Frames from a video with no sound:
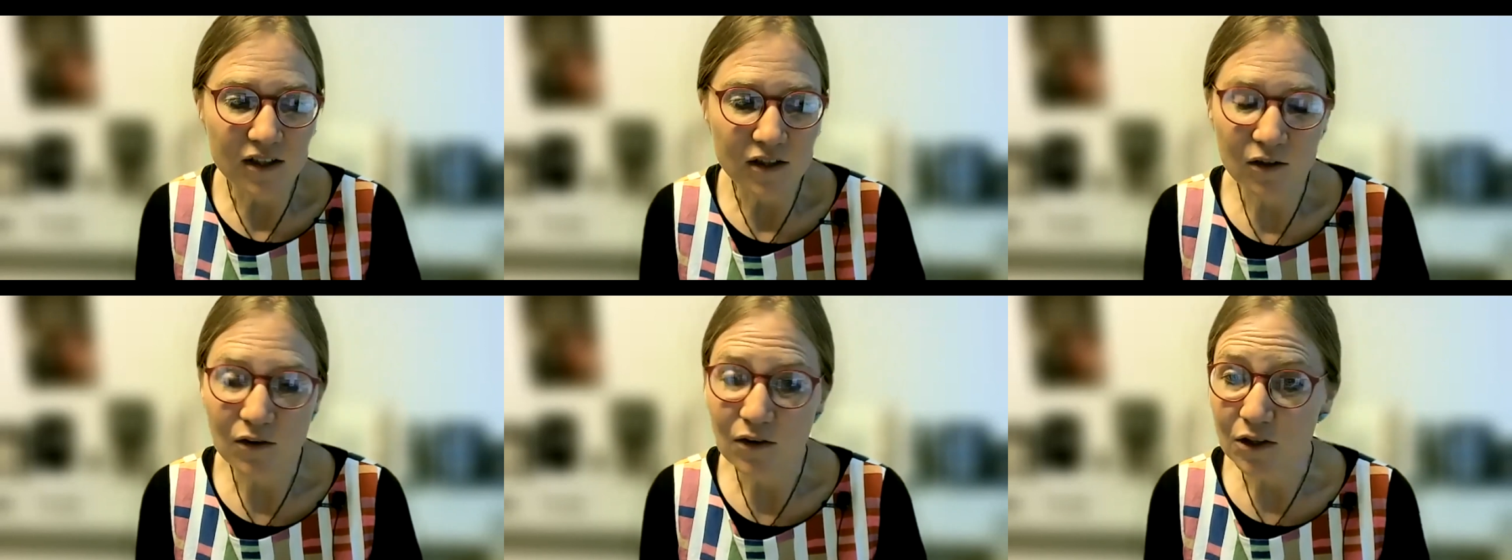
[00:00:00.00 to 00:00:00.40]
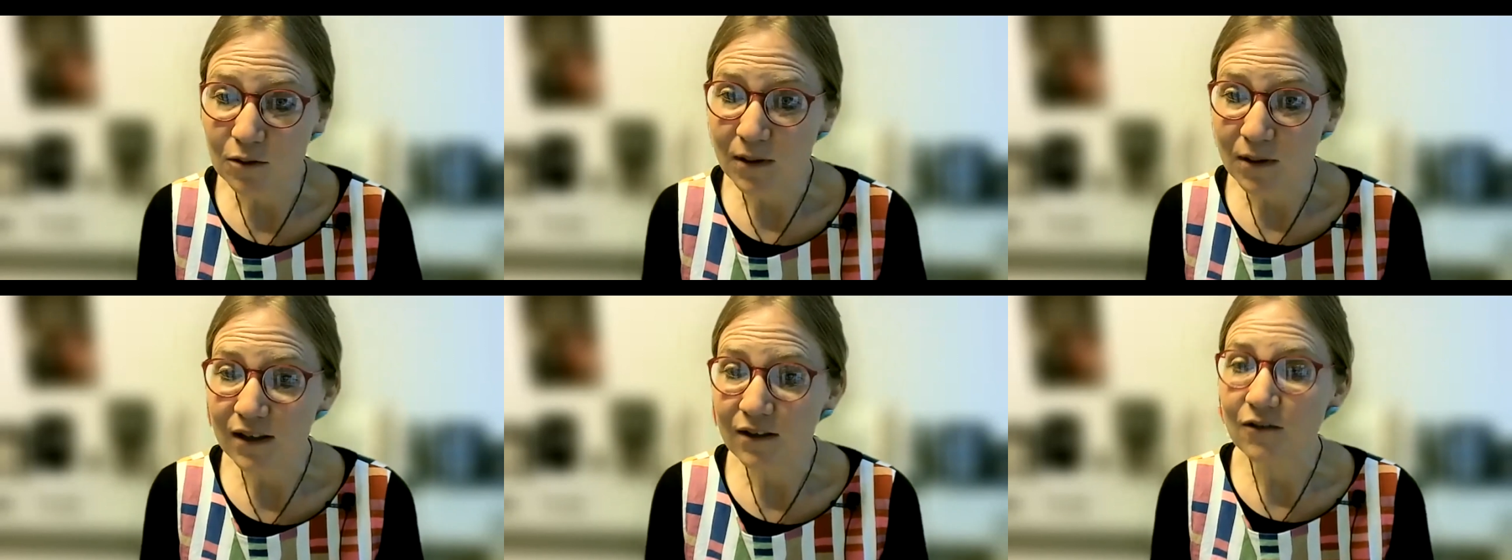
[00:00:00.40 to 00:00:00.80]
So there's
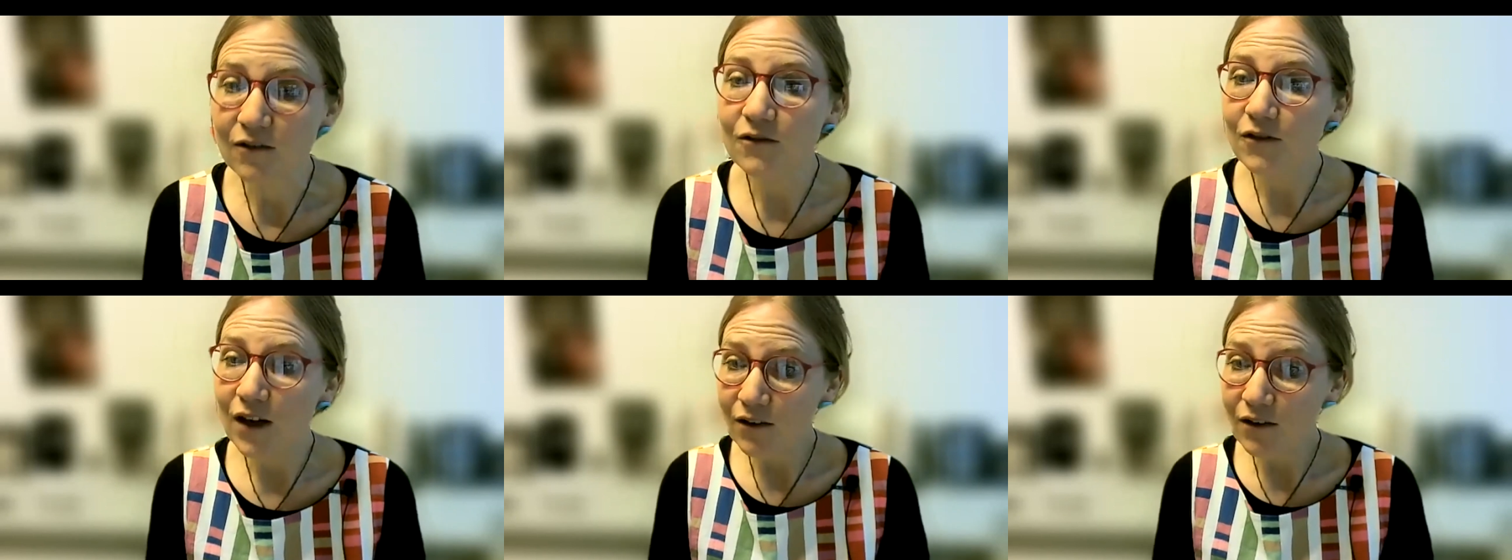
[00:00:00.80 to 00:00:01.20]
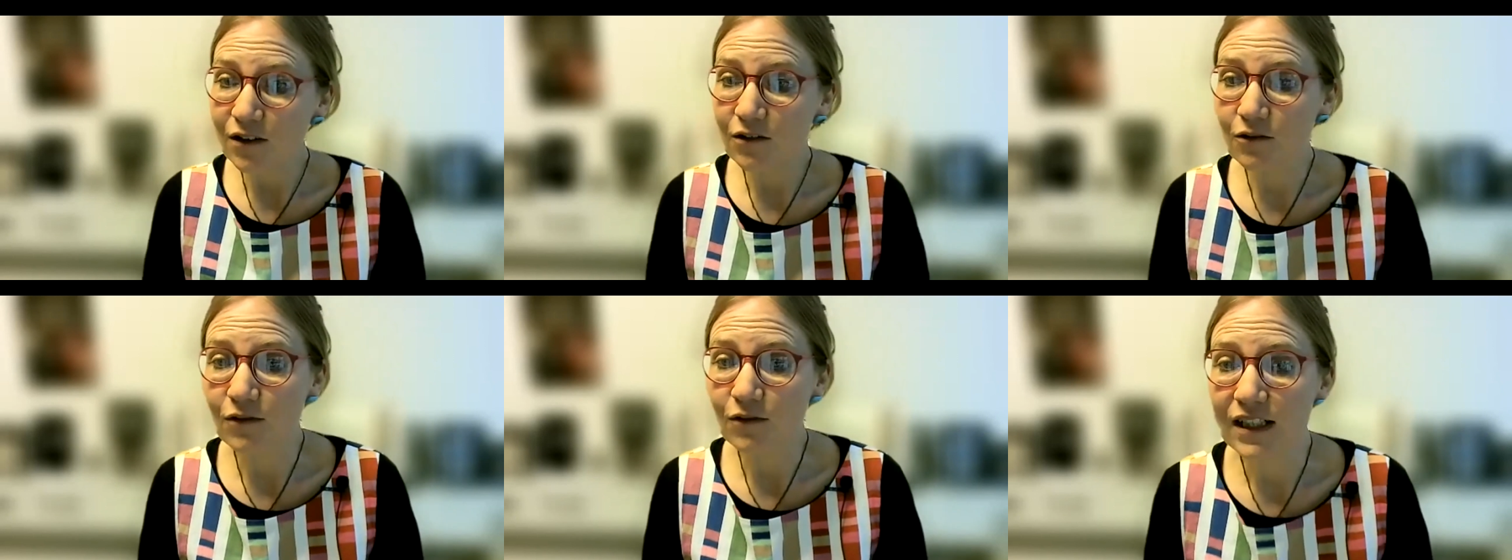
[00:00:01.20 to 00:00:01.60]
been very
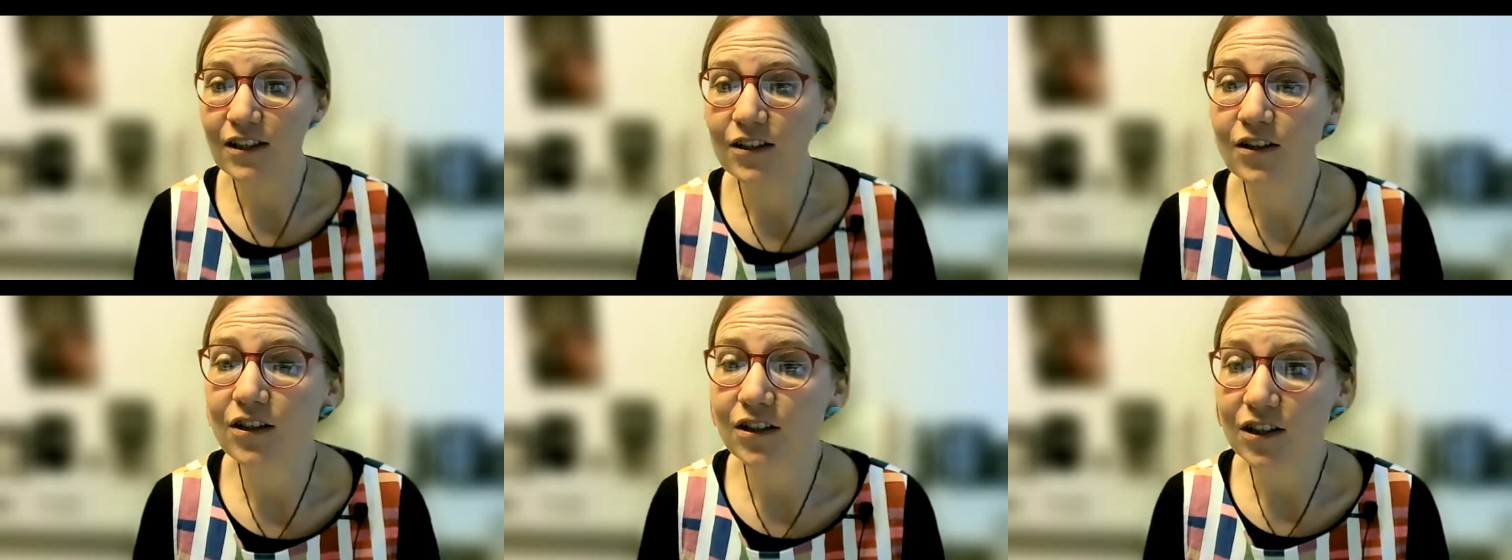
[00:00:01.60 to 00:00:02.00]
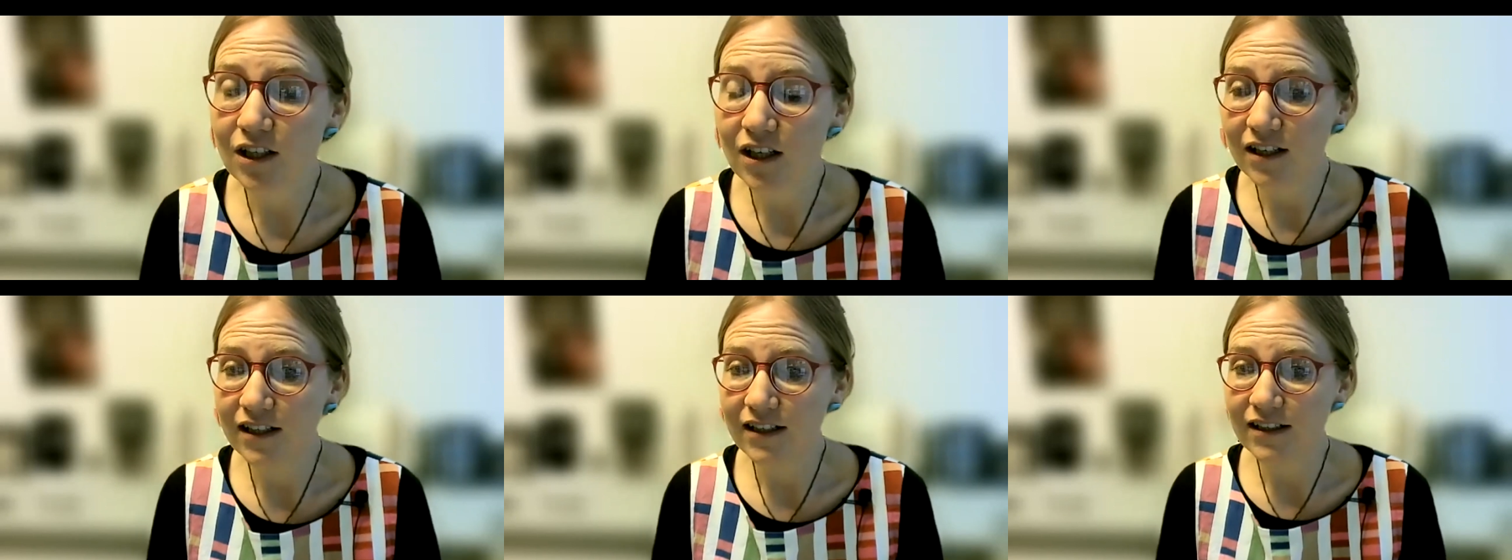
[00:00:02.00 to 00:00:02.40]
good research
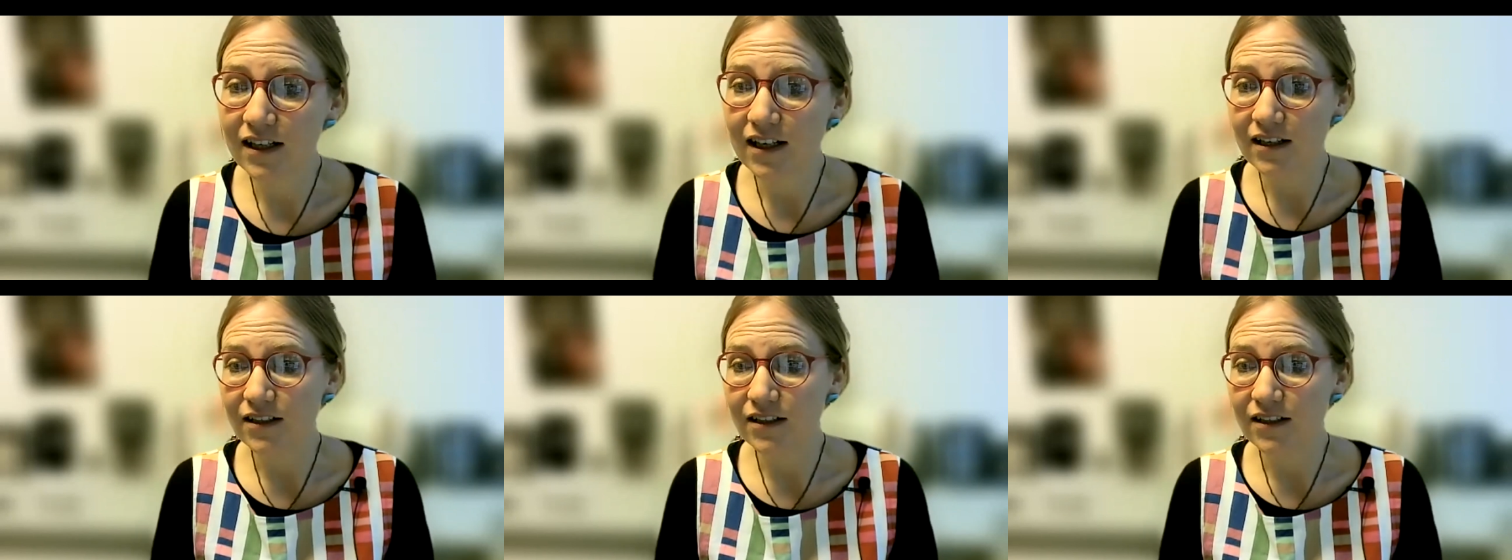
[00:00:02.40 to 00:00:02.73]
on